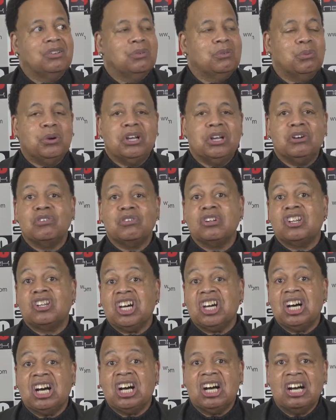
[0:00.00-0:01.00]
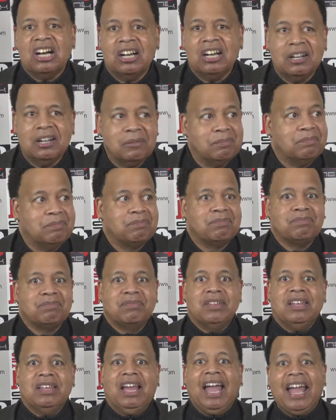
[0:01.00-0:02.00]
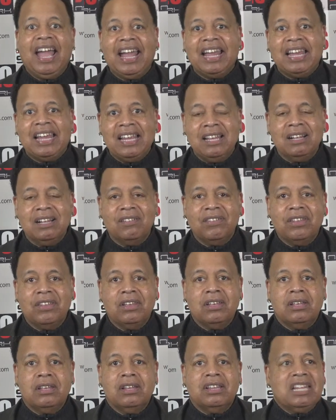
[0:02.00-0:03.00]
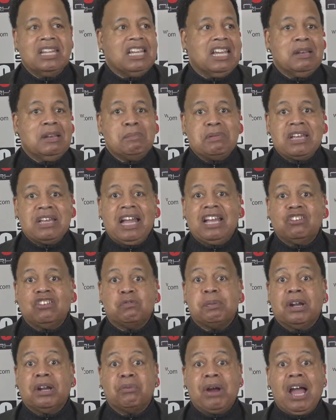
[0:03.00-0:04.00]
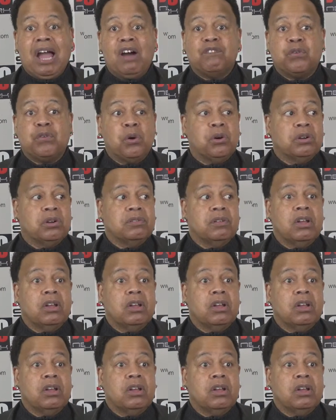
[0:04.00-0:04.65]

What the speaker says: Well, the NBA's been around for,